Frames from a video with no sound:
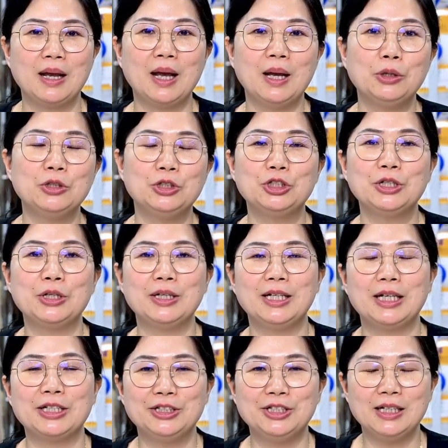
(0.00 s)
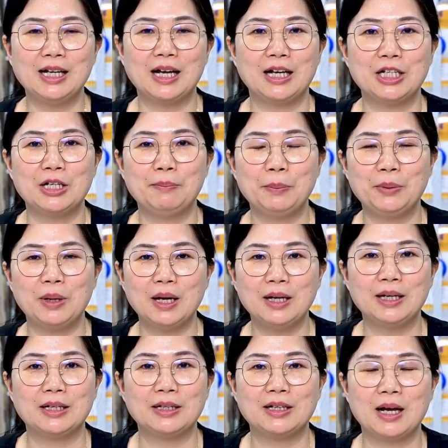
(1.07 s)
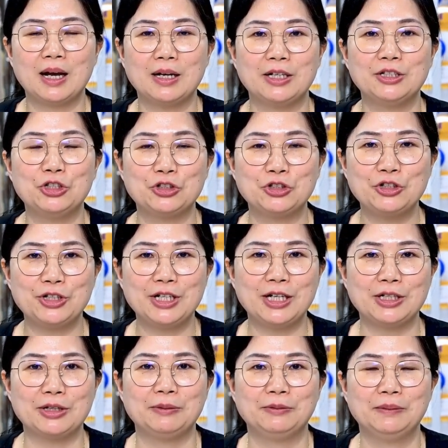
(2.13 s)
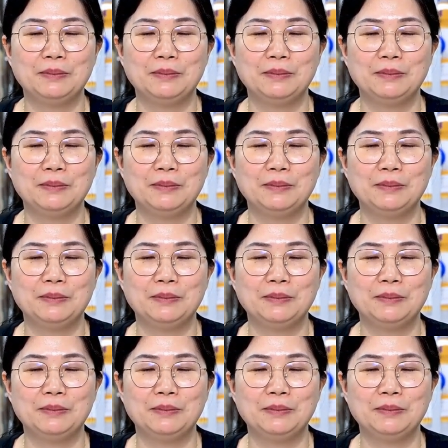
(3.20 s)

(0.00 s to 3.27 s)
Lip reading: I'll share interlining product knowledge today.